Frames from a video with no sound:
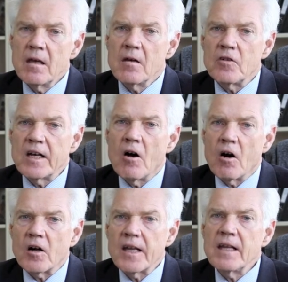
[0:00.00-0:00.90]

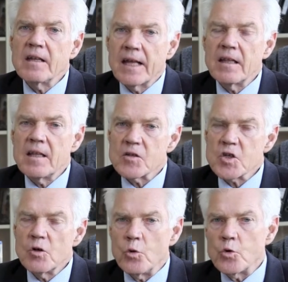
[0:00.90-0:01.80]
regarding then a
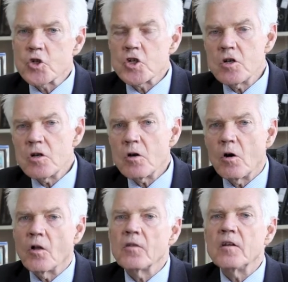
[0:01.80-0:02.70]
solution
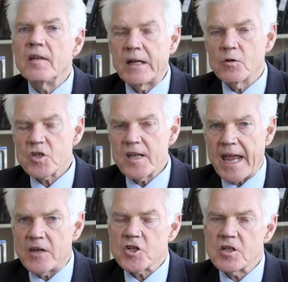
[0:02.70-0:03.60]
on the
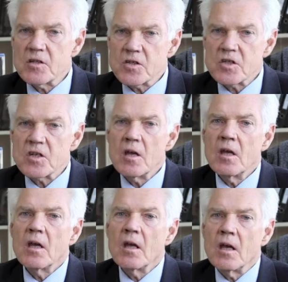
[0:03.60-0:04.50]
negotiations
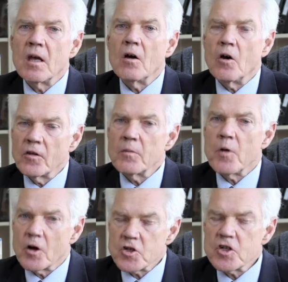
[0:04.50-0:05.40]
on the
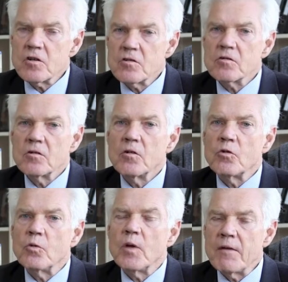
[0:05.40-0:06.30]
budget
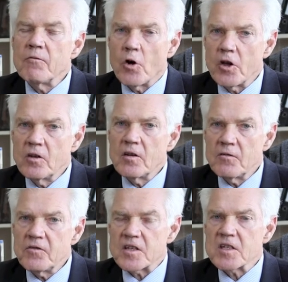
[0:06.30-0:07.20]
to avoid a
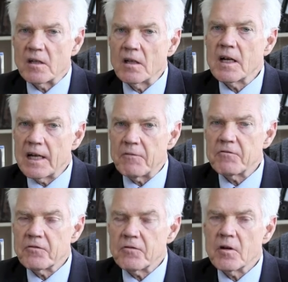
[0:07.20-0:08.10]
fiscal
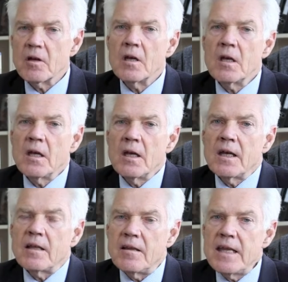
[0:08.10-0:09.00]
cliff.
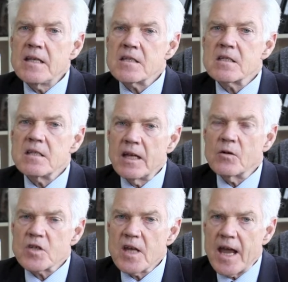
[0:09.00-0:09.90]
These
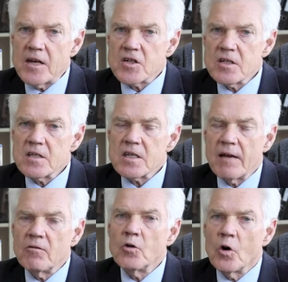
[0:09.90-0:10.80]
negotiations
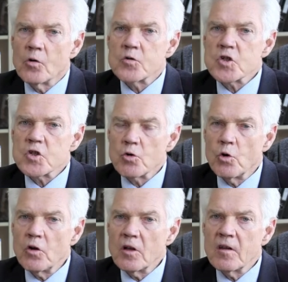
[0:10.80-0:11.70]
have now
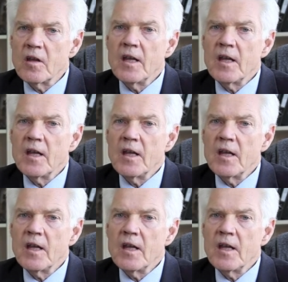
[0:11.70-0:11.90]
stalled,